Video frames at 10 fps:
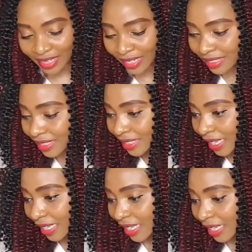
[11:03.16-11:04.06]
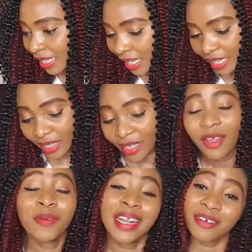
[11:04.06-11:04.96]
Let's see.
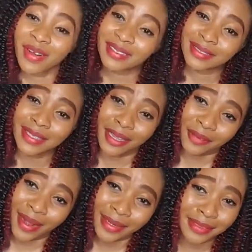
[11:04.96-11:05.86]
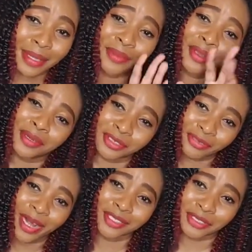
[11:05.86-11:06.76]
When I read this, I cried, so I'm not gonna
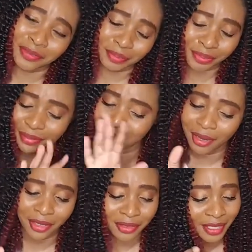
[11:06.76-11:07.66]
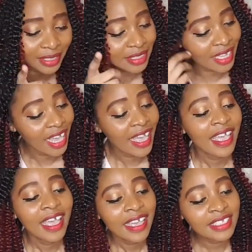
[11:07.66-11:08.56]
cry to you. I'm not gonna do that.
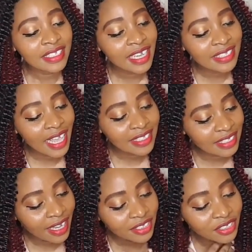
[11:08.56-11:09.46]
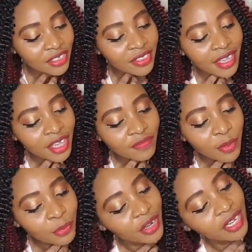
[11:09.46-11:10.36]
It says, Auntie Esther, thank you
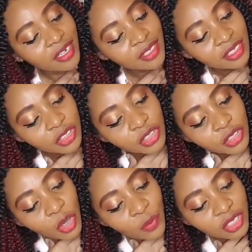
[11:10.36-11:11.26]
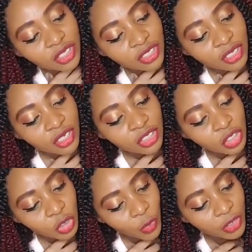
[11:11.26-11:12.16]
for bringing us so much
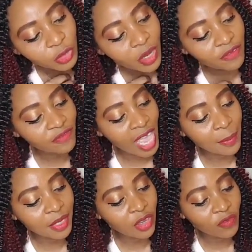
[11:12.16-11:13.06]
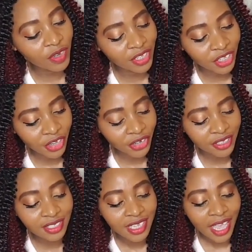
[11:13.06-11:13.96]
joy to our family over the
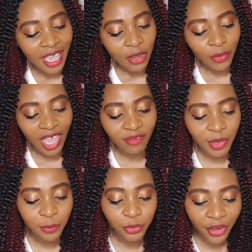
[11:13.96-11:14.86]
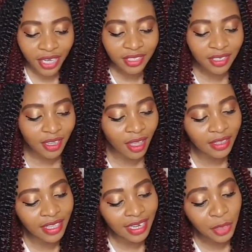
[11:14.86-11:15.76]
years. We have been praying to
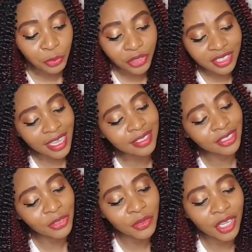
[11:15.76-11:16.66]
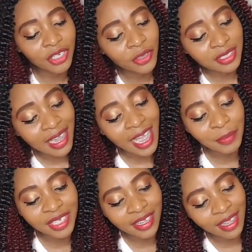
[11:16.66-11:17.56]
God that He protects you in your
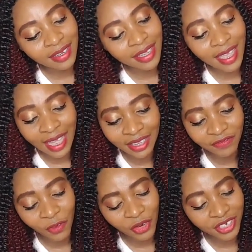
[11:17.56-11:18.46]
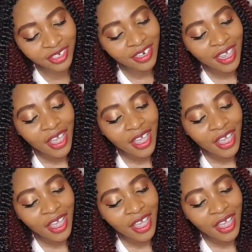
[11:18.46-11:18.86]
time in LA, California.